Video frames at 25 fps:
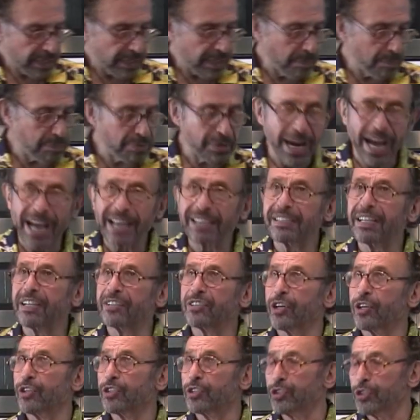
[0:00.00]
The brand that
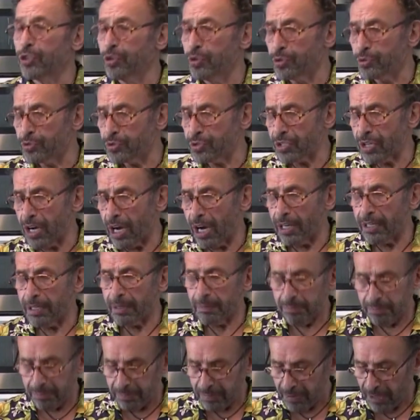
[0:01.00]
I use,
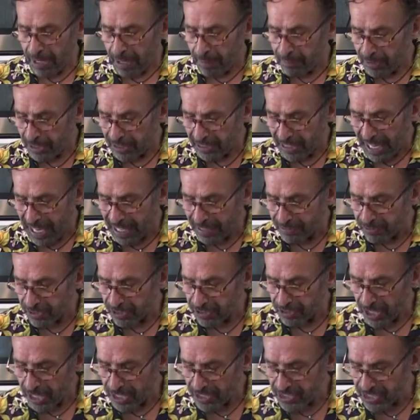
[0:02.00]
I'm not
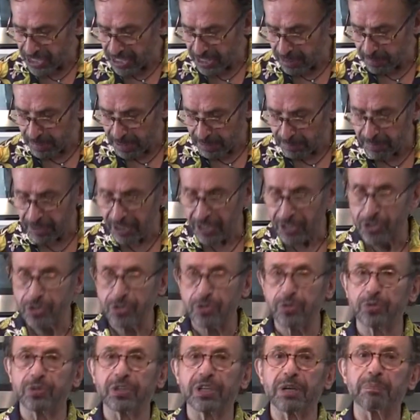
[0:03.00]
advertising, but because
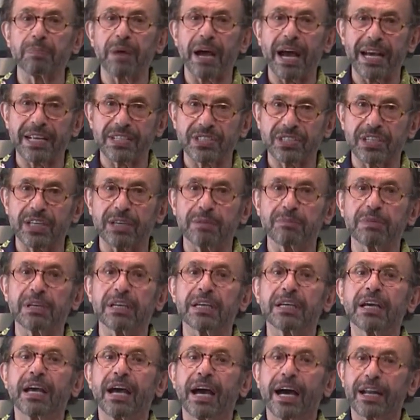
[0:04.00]
you keep asking
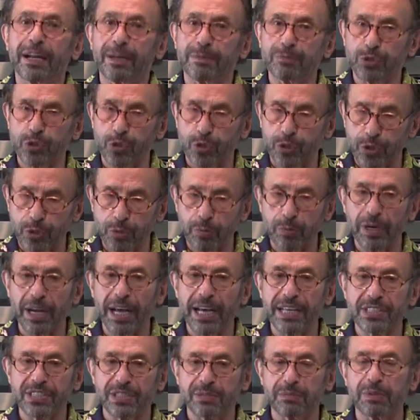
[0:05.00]
me, and I'm sure you will
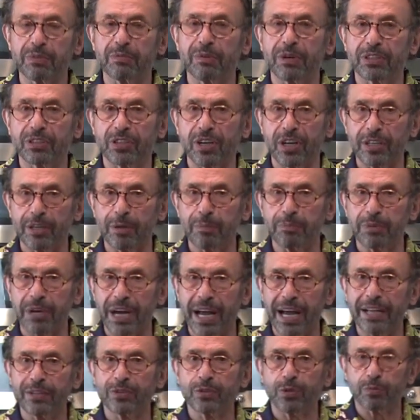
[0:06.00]
ask me what kind of
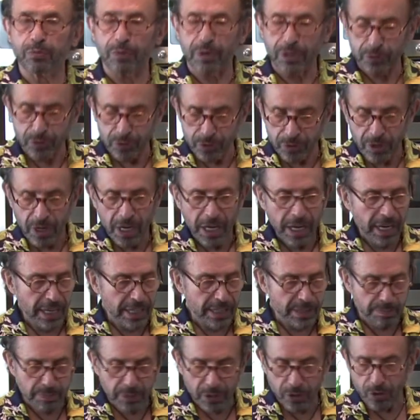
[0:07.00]
brand or what
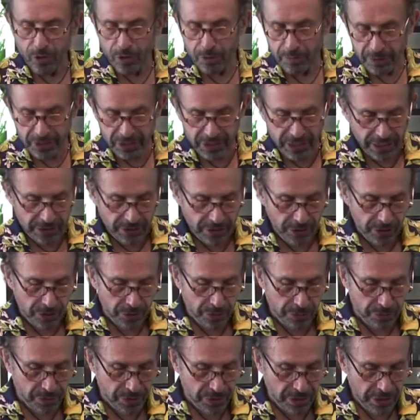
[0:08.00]
it's McCormick that I
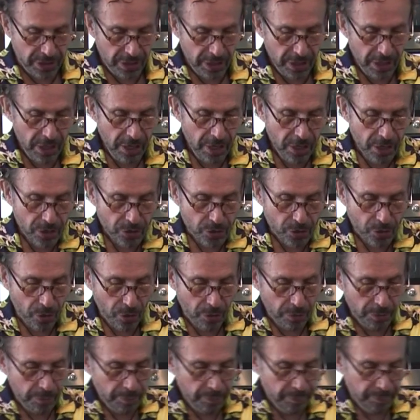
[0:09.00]
use.
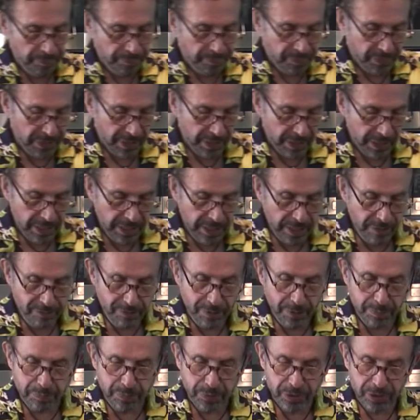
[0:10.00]
So
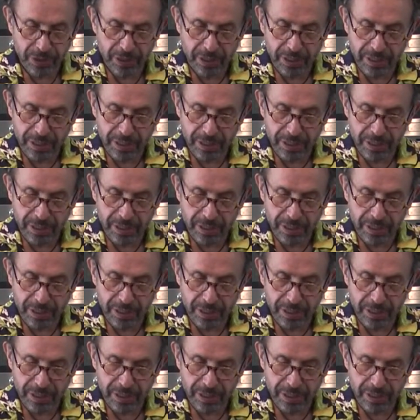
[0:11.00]
we put.